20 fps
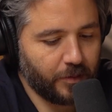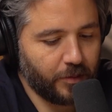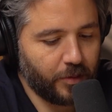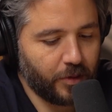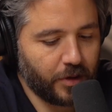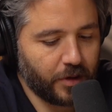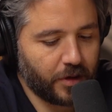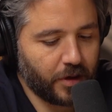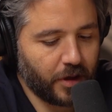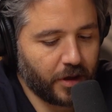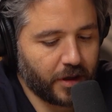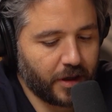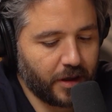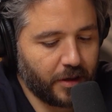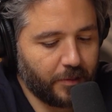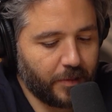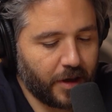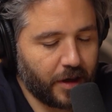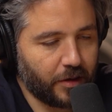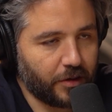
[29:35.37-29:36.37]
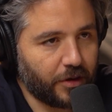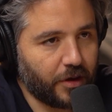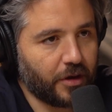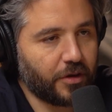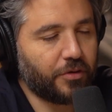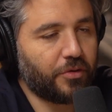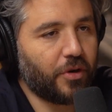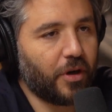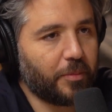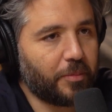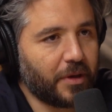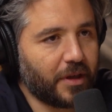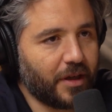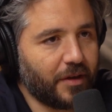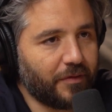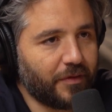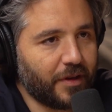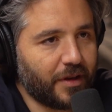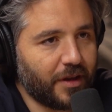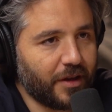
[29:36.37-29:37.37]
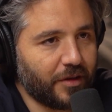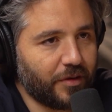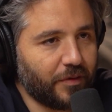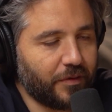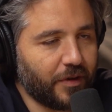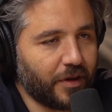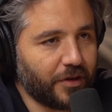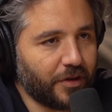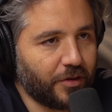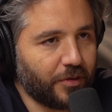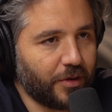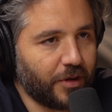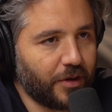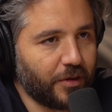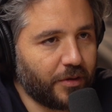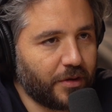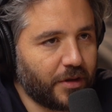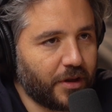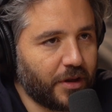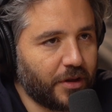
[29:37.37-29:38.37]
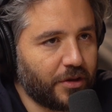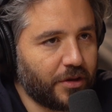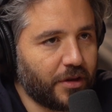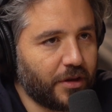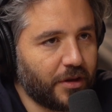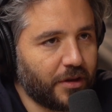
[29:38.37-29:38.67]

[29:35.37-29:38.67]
We were talking about not dropping everything to find your radio station.